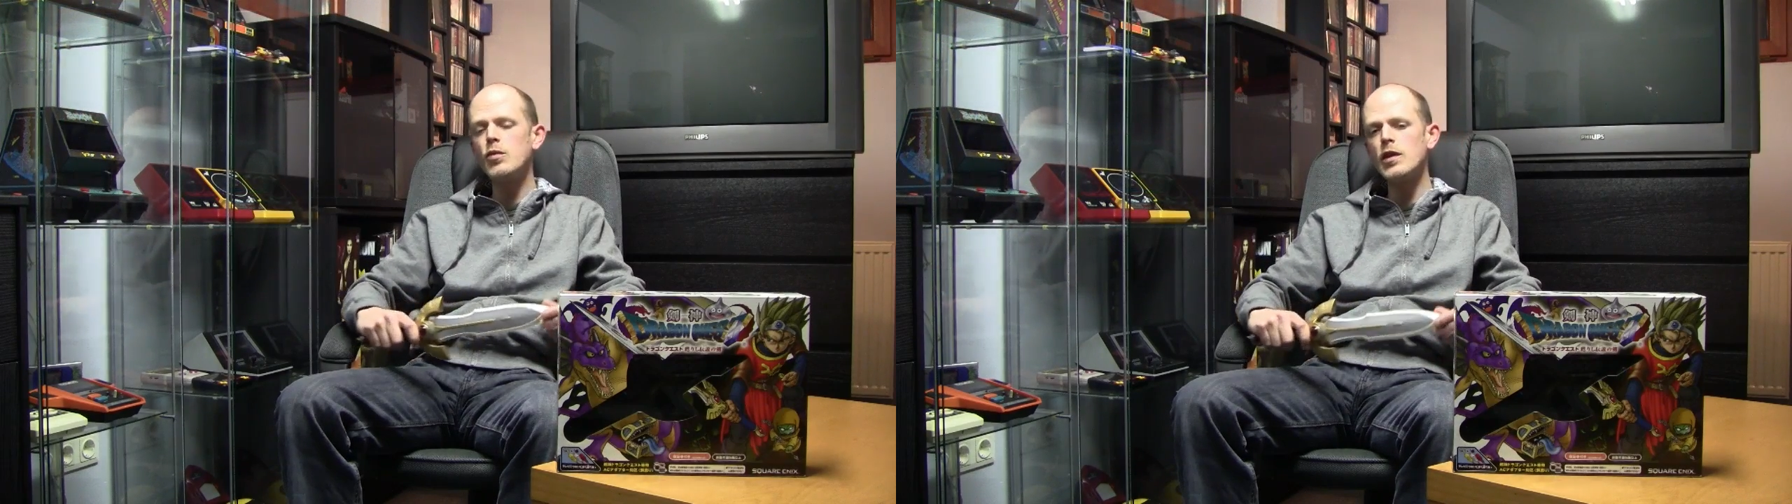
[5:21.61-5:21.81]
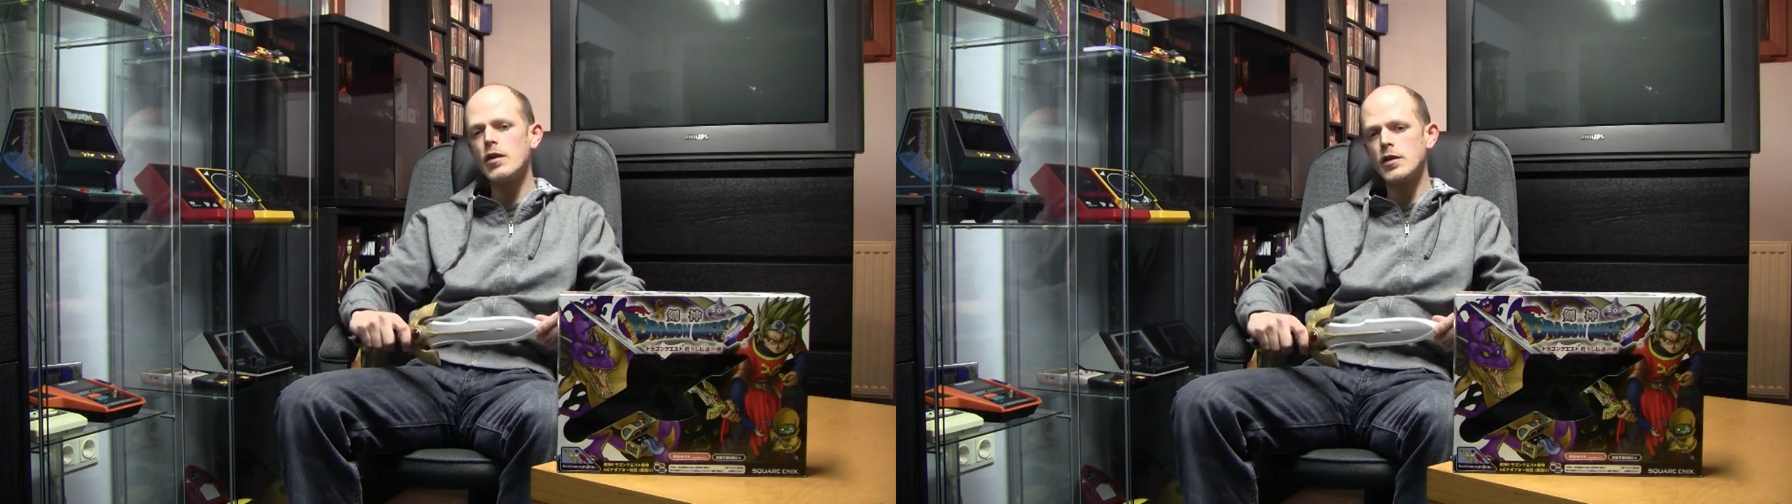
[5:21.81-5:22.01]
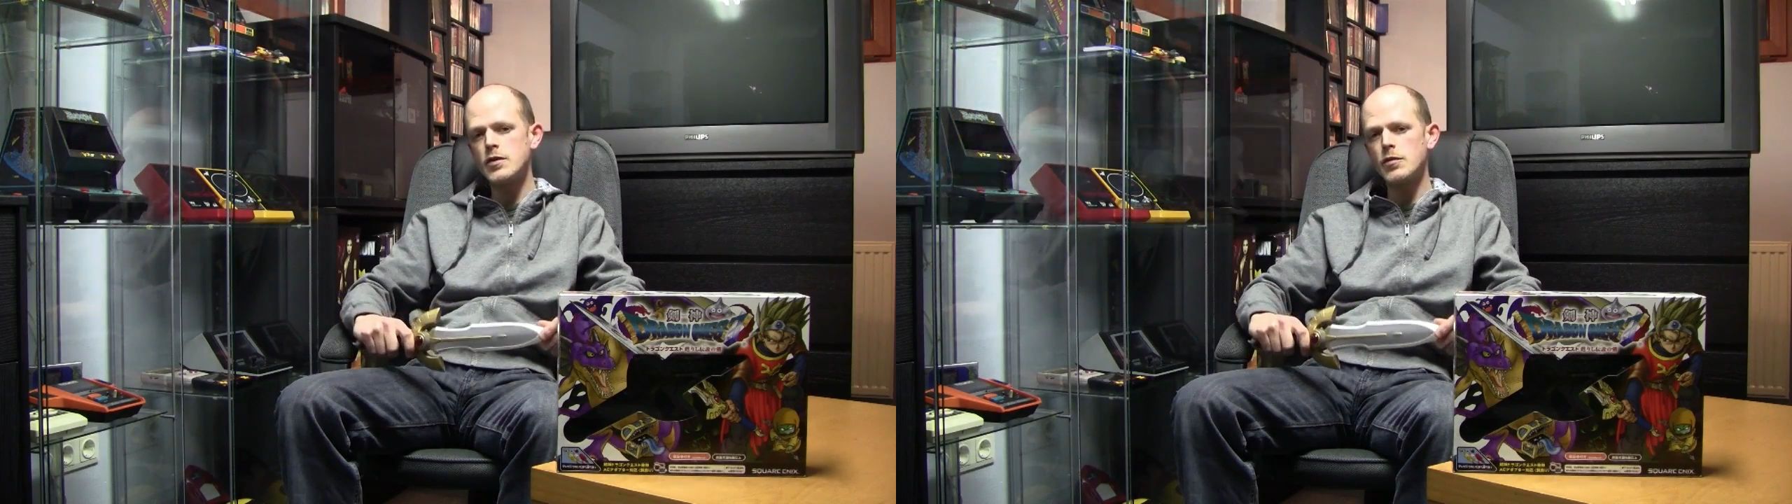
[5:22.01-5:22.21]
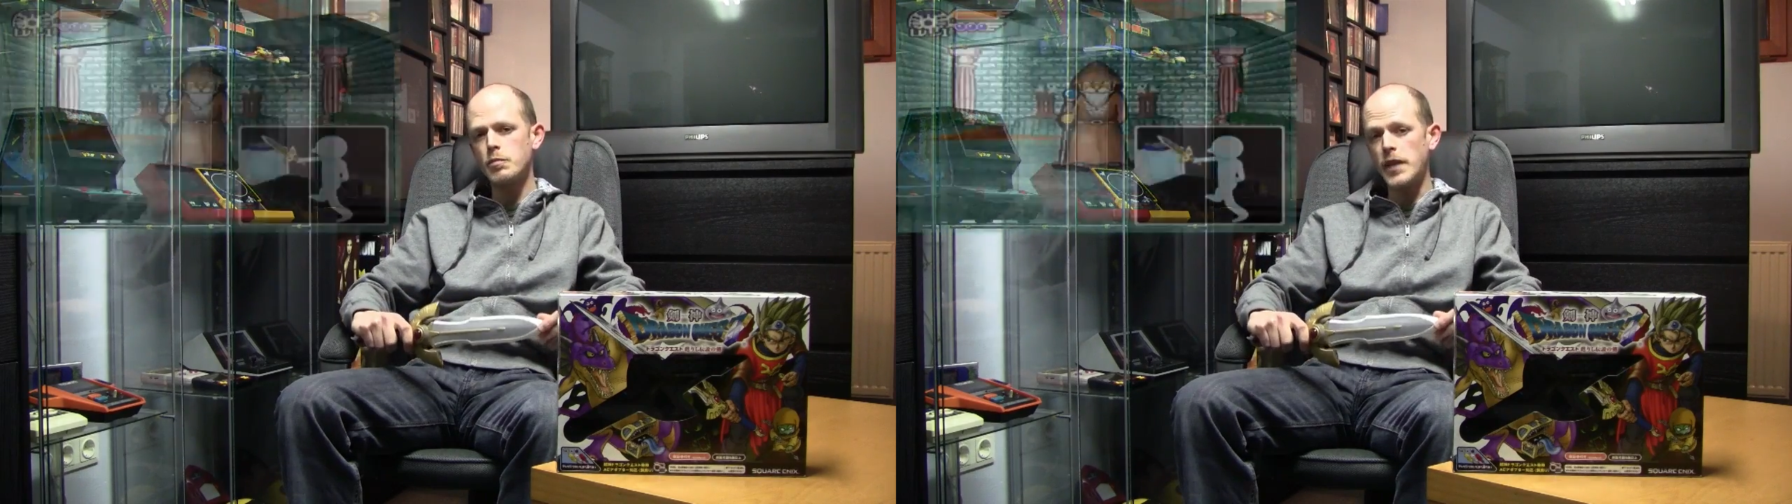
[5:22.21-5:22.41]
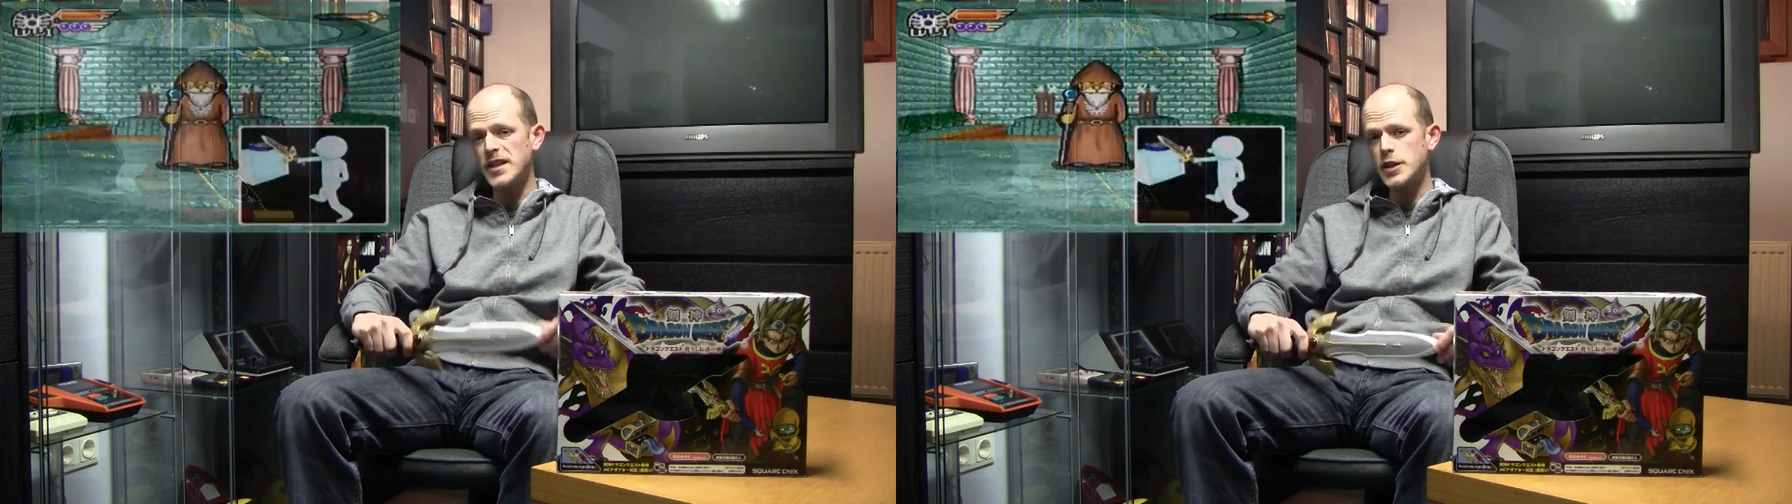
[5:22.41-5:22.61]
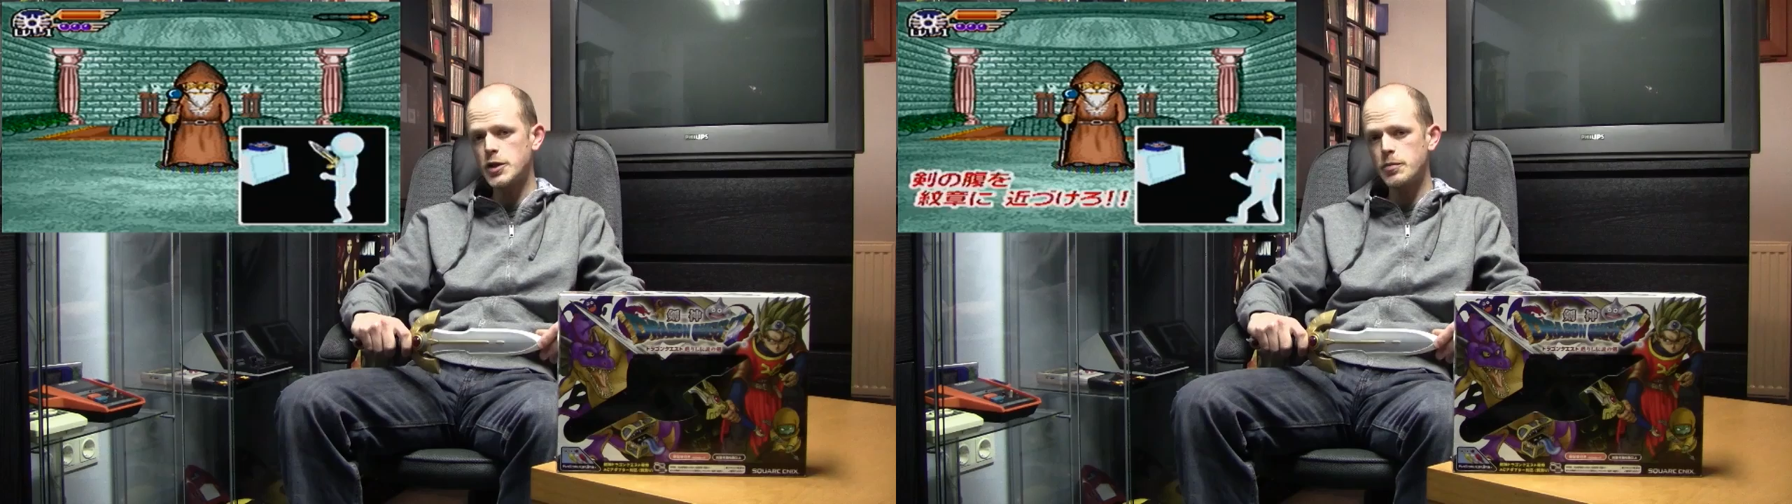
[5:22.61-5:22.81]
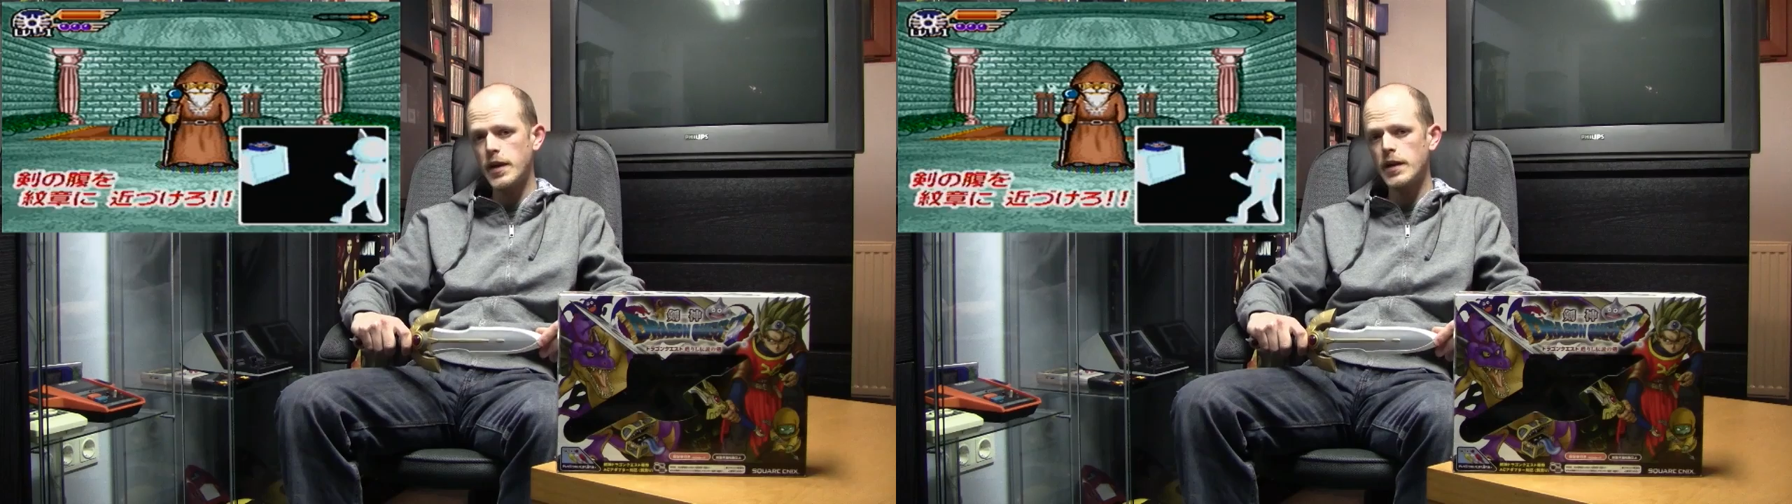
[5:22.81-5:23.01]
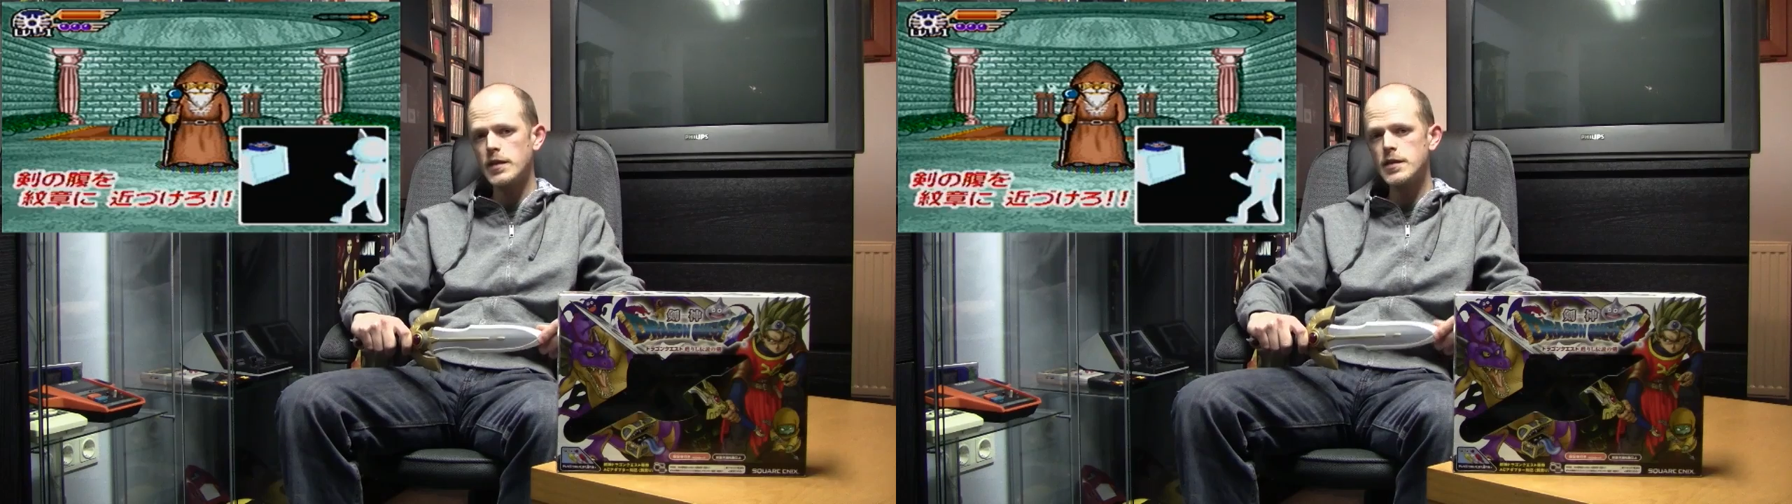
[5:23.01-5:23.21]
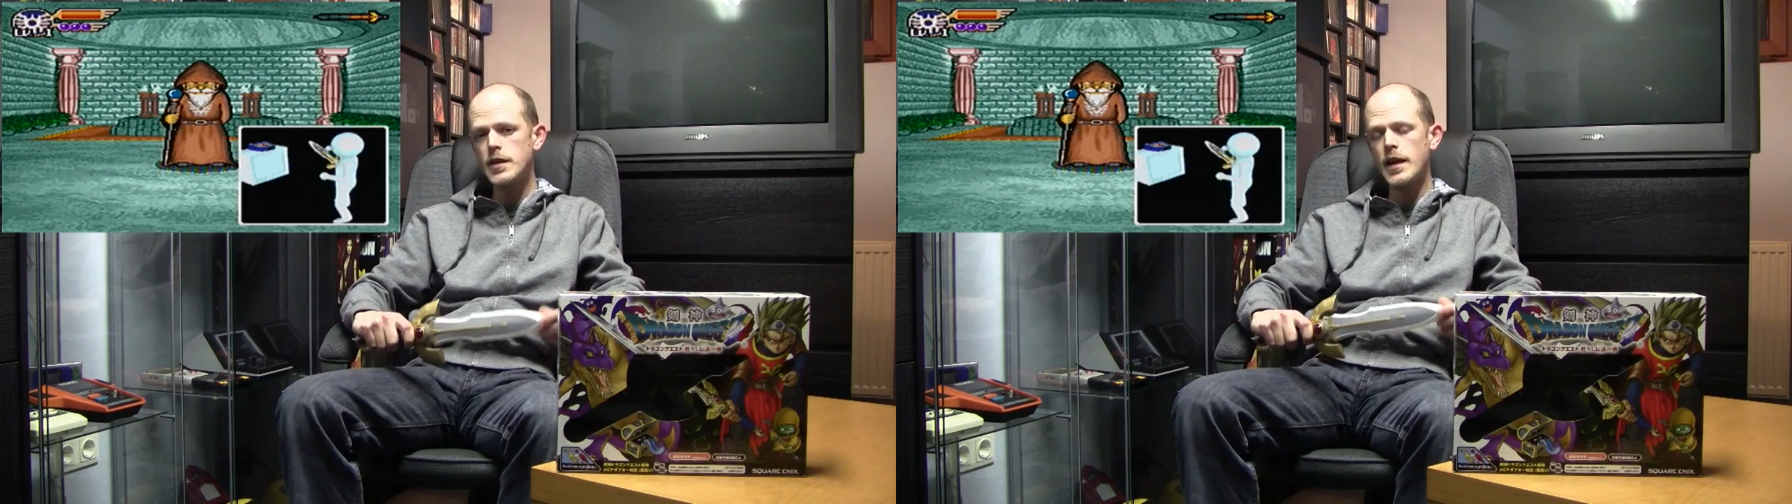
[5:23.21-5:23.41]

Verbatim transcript: will learn some magic spells